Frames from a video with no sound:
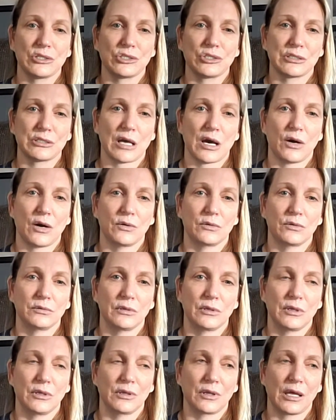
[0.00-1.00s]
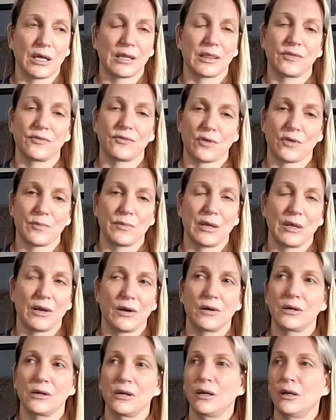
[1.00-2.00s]
out like from
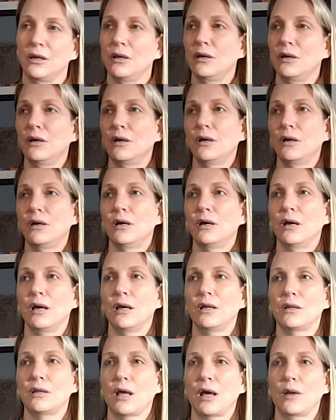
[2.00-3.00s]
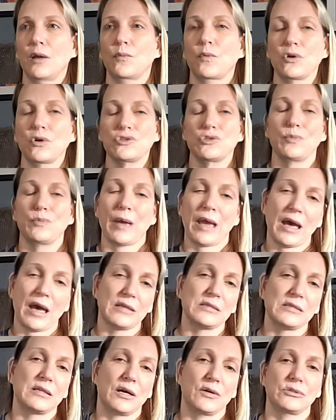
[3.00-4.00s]
there. And then once you pass
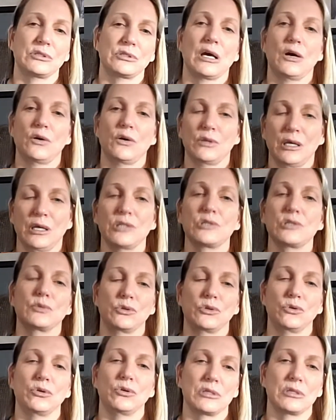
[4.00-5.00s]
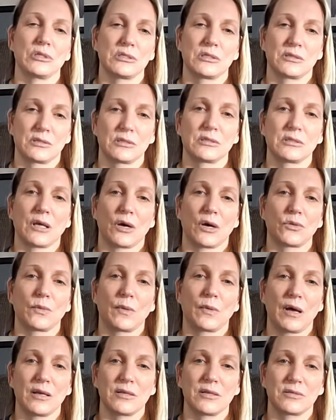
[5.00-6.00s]
downtown, that's when you're in southwest.